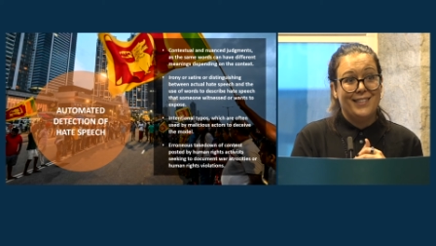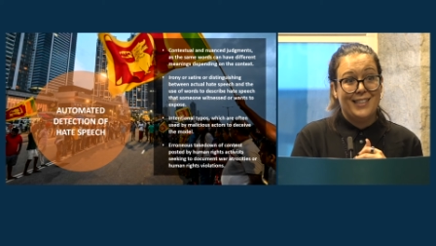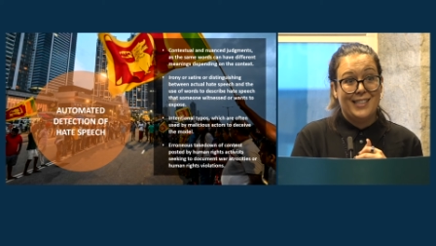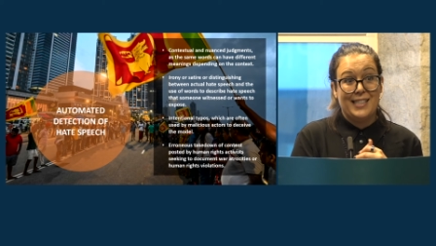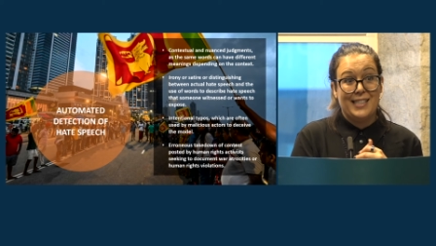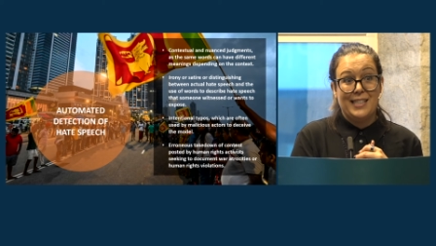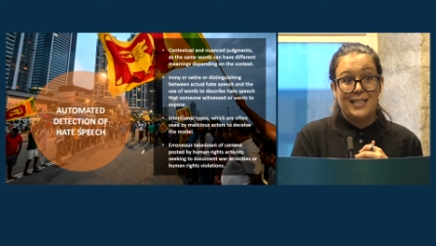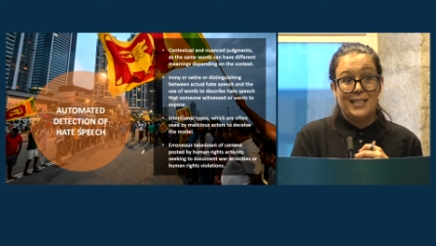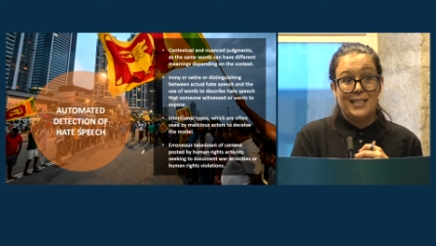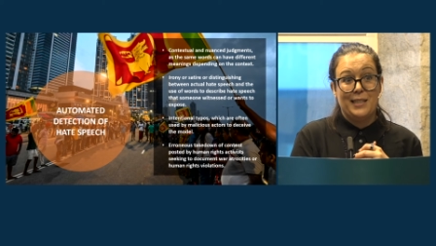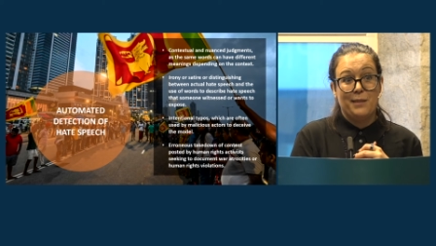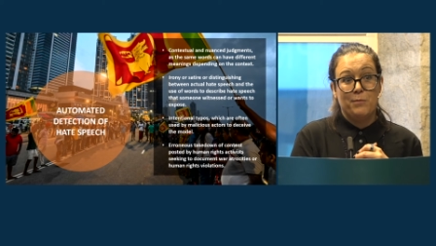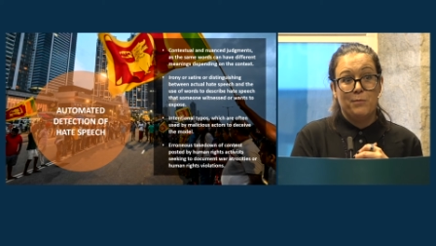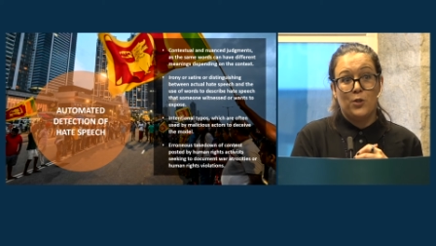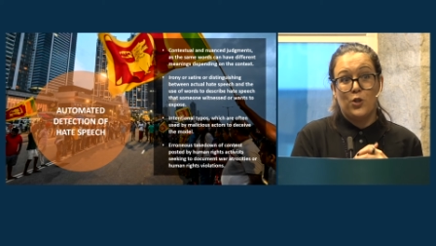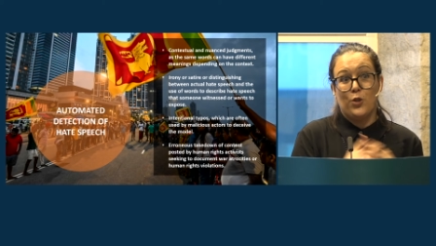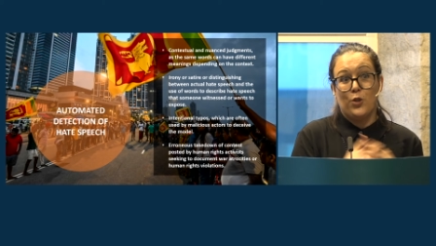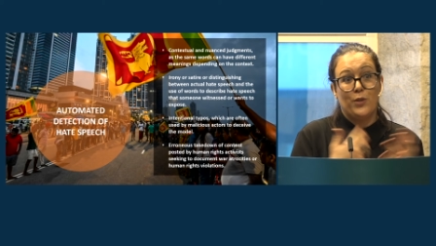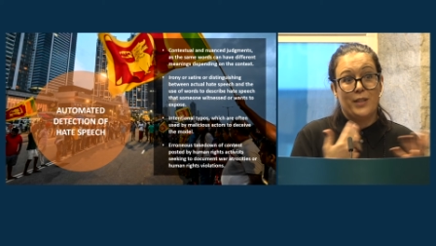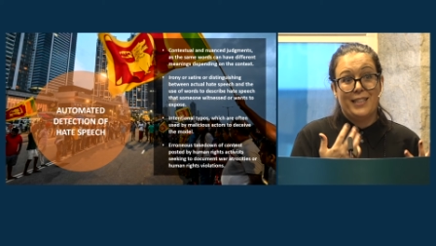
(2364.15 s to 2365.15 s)
the system
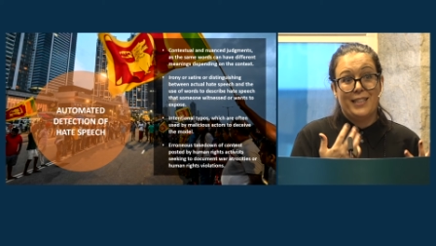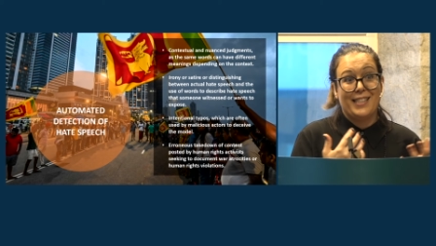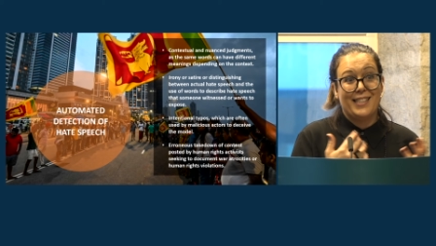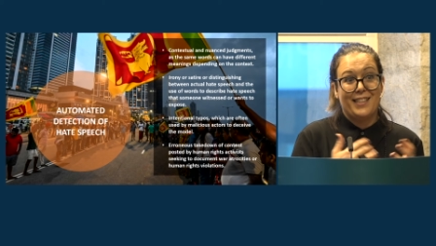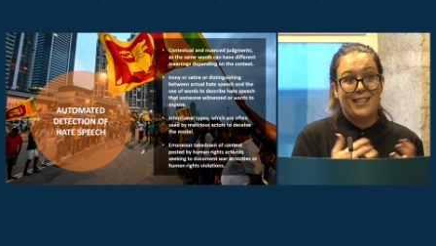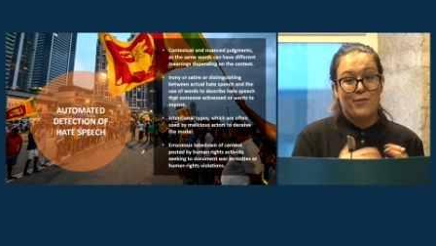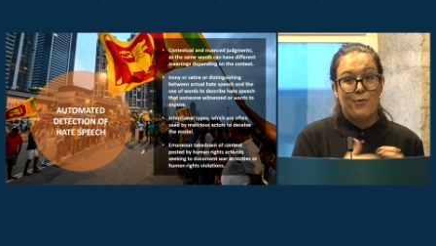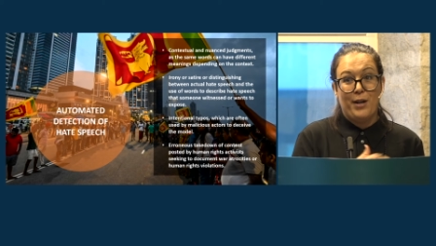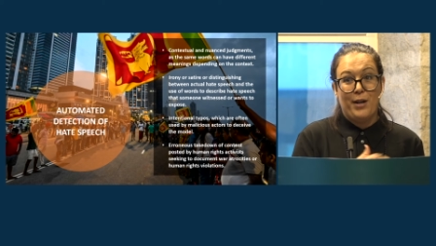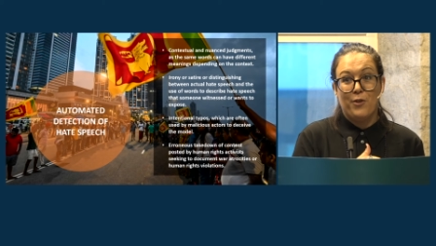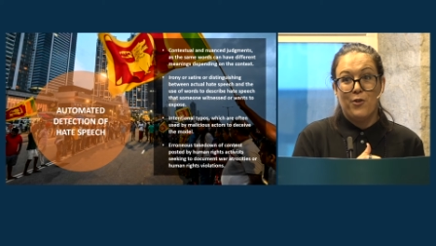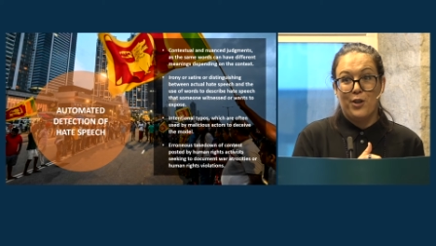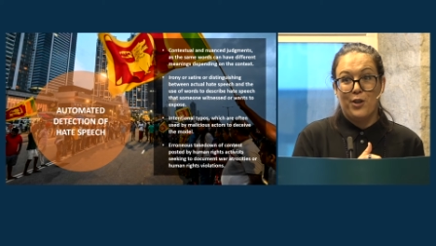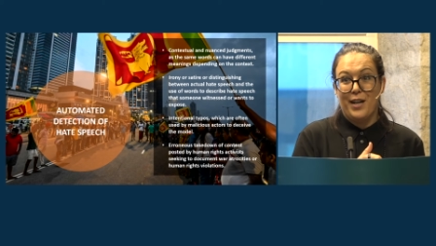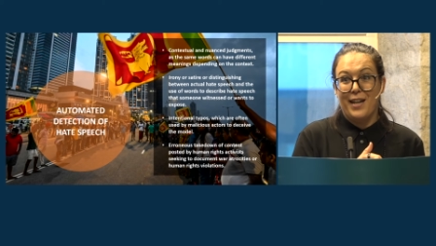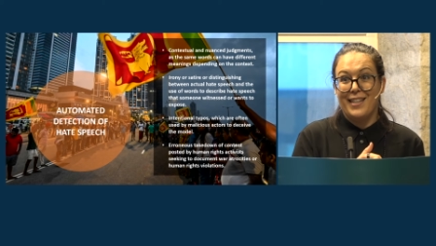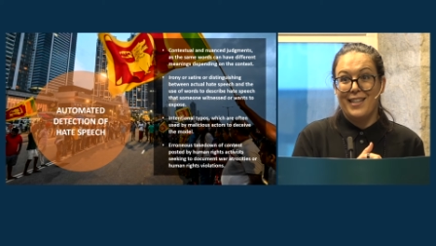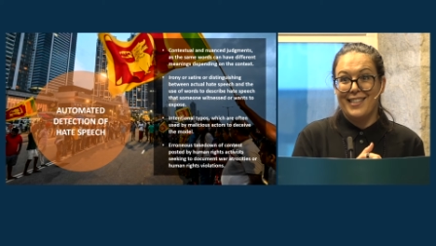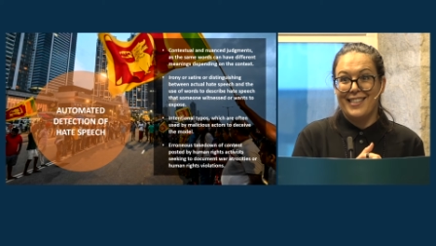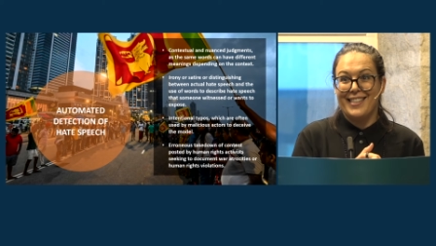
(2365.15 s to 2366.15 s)
so it doesn't
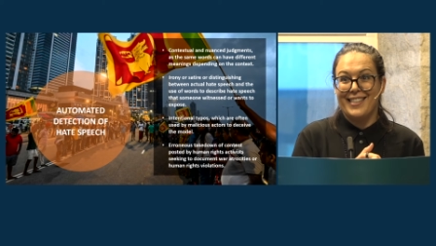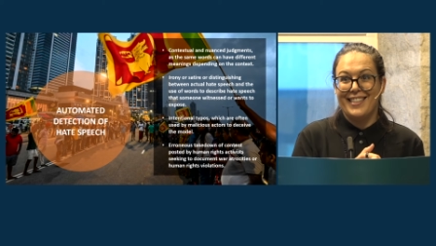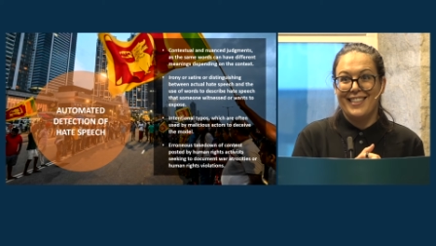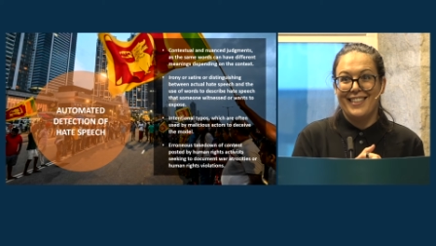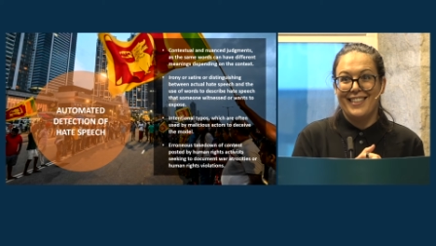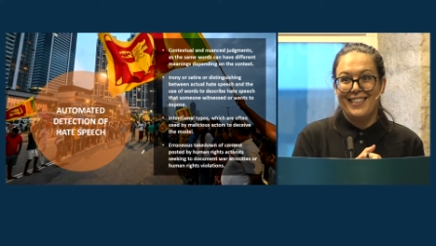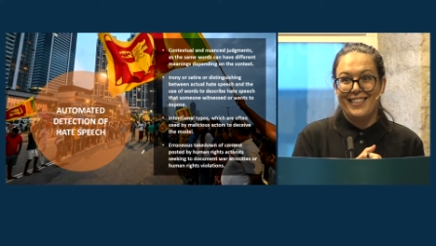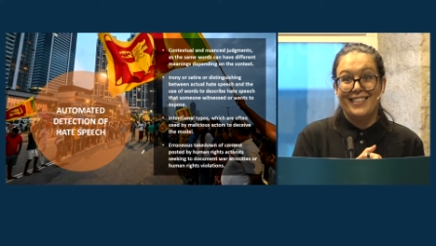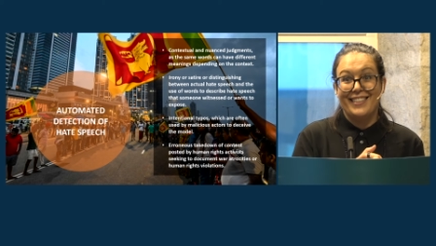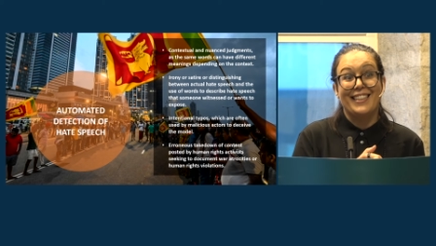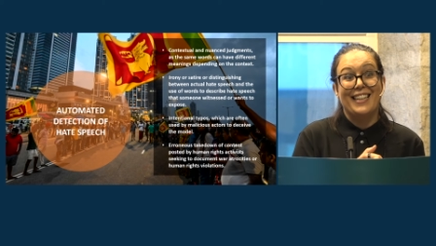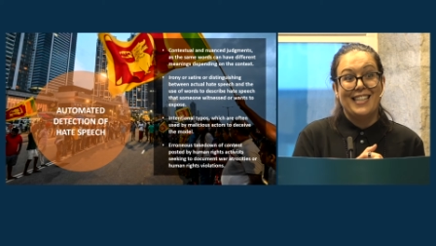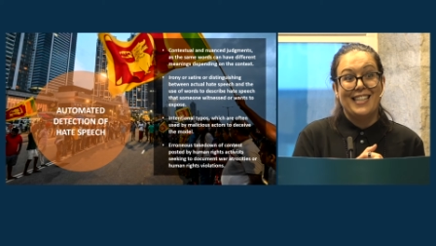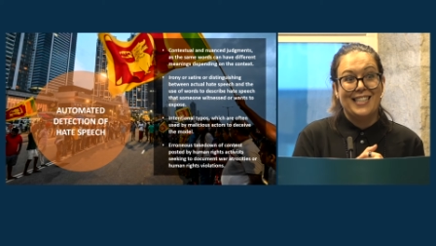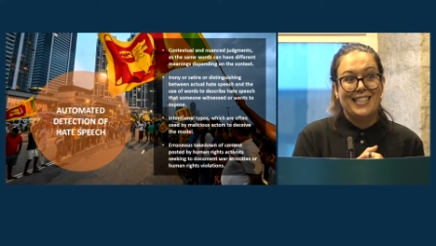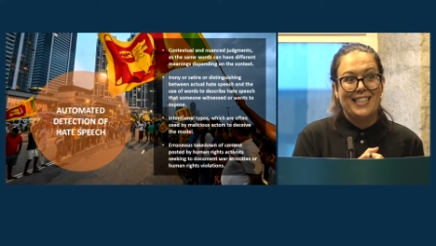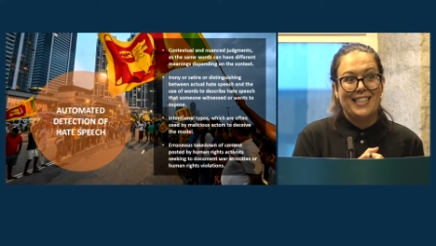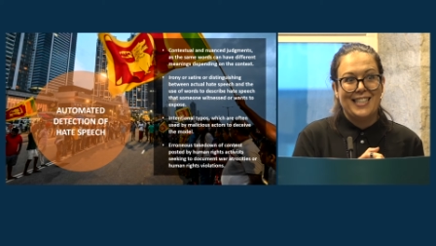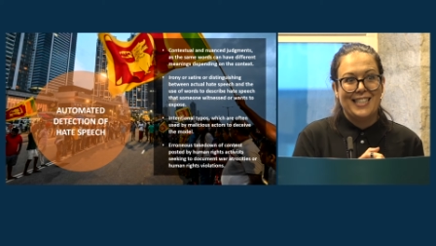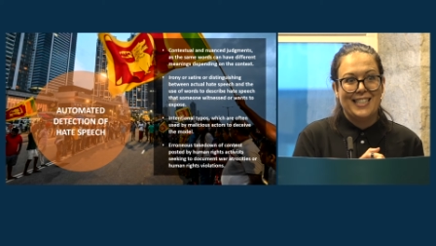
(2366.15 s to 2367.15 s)
recognize the
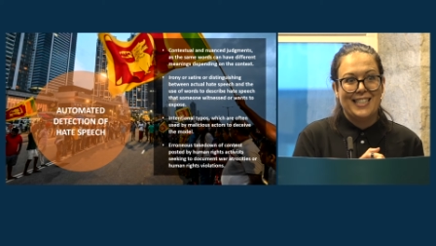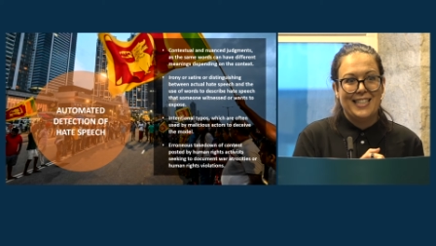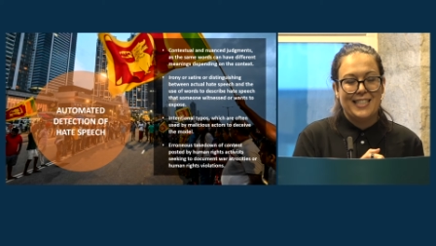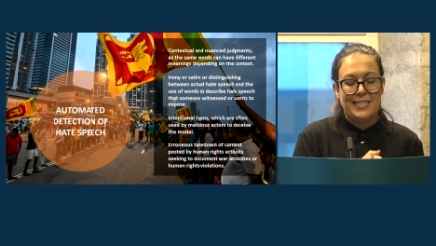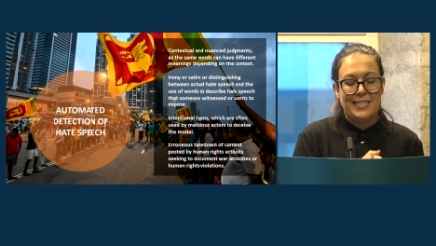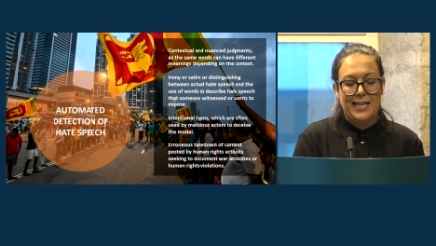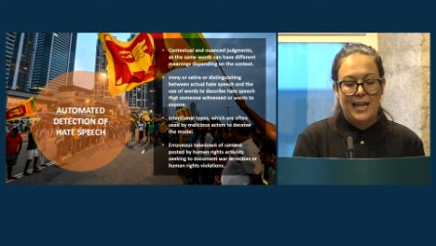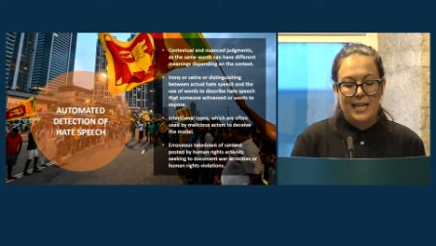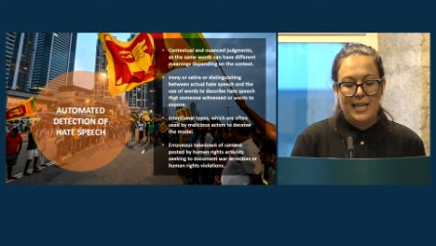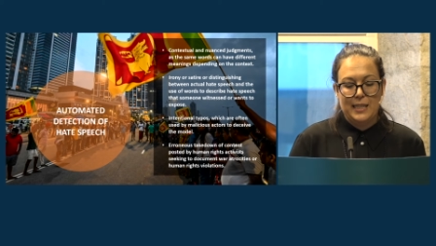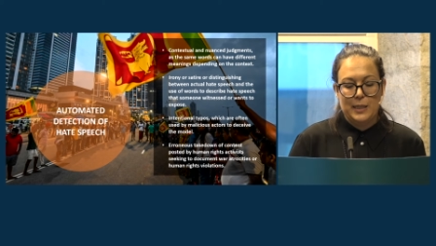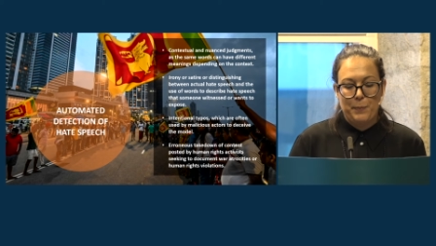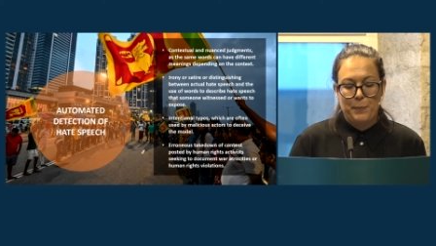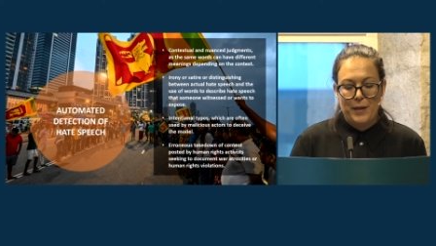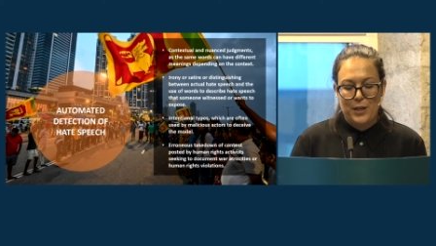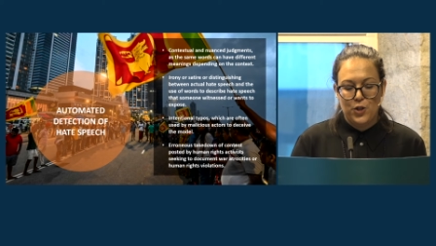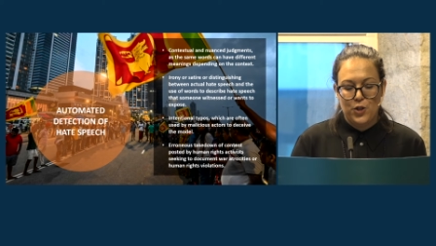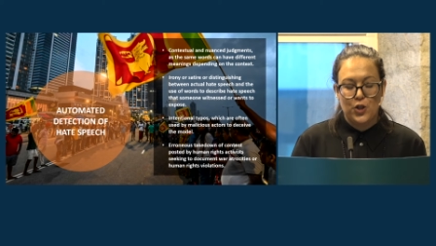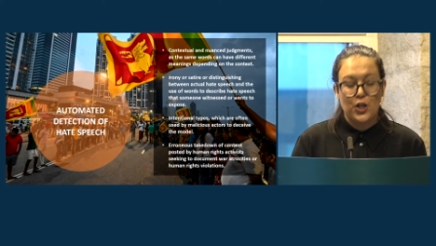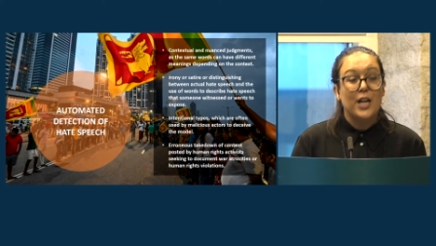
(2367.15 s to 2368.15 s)
instance as a hate
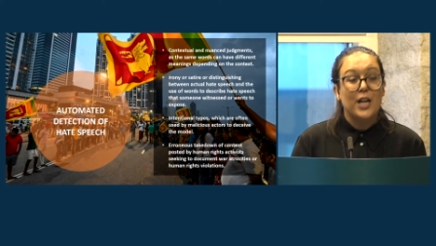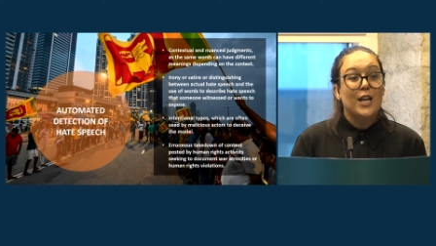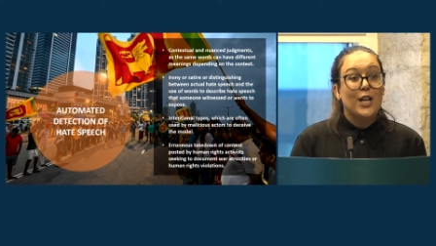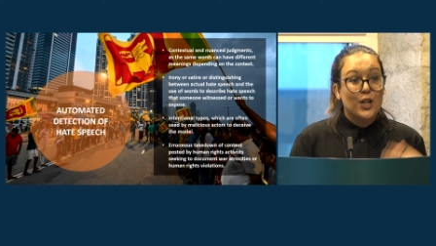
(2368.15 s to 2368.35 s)
speech.